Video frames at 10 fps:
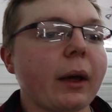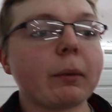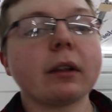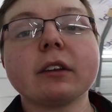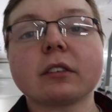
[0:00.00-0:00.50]
I
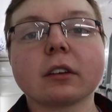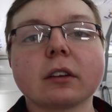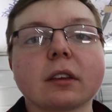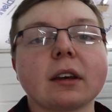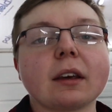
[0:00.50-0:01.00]
mean, at least the
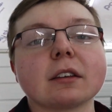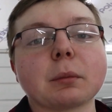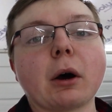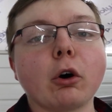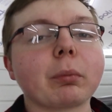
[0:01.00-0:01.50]
good thing is
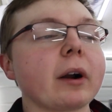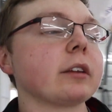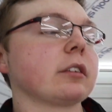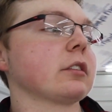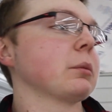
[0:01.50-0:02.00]
my whole brake
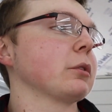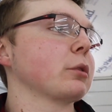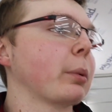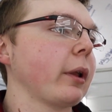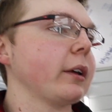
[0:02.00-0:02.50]
system is
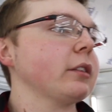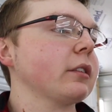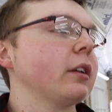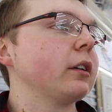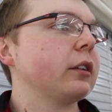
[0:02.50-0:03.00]

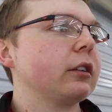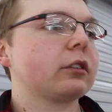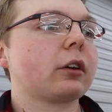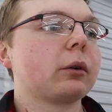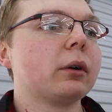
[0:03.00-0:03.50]
replaced,
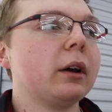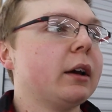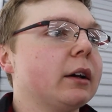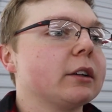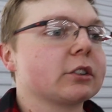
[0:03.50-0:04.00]
so
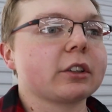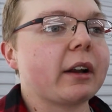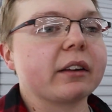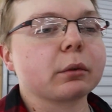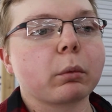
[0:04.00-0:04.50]
shouldn't
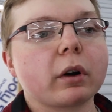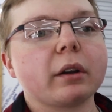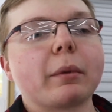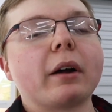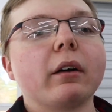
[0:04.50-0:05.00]
have to worry
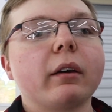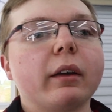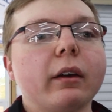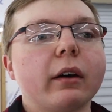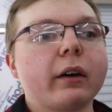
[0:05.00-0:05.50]
about
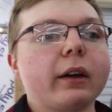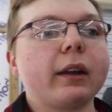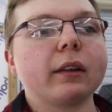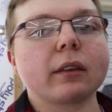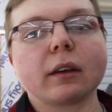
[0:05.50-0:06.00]

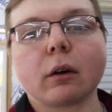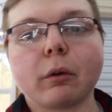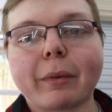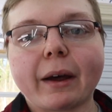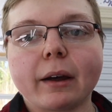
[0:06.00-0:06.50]
anything
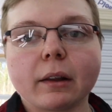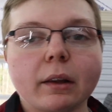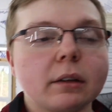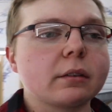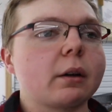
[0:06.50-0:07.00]
going bad
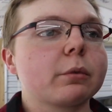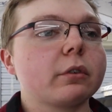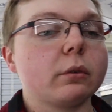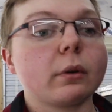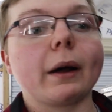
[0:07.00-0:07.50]
anytime
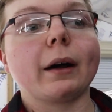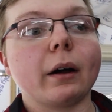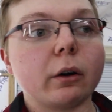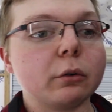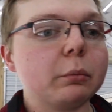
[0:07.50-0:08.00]
soon, I
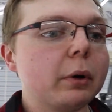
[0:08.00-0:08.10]
hope.